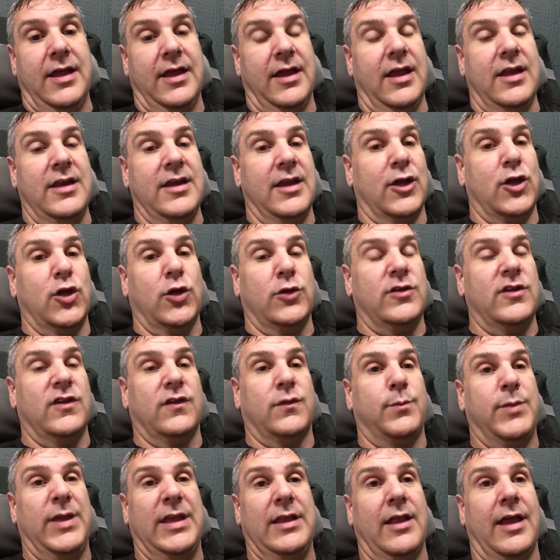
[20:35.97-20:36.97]
And it could
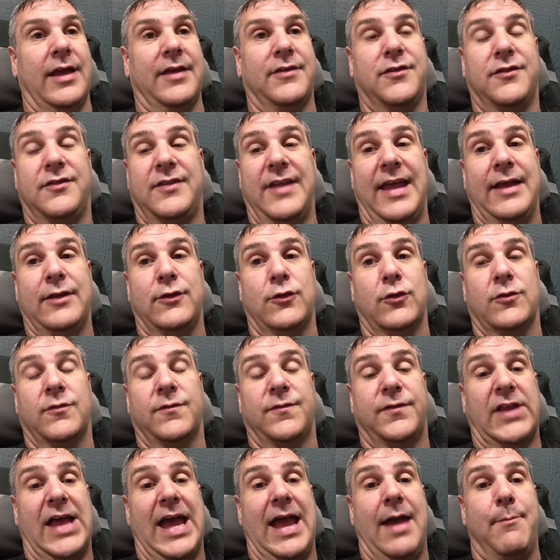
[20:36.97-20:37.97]
just be like standard
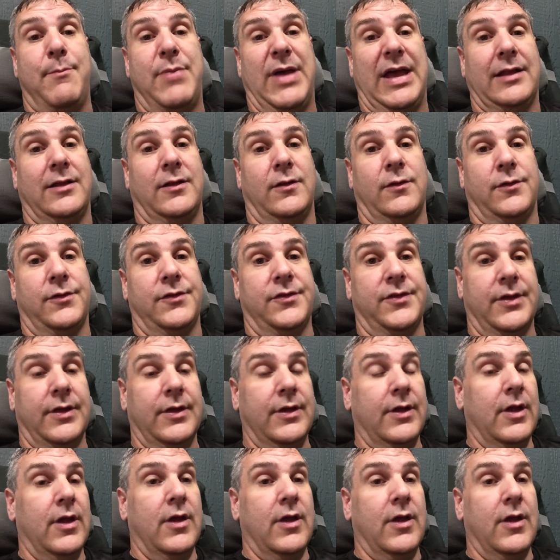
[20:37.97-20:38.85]
flat pedals,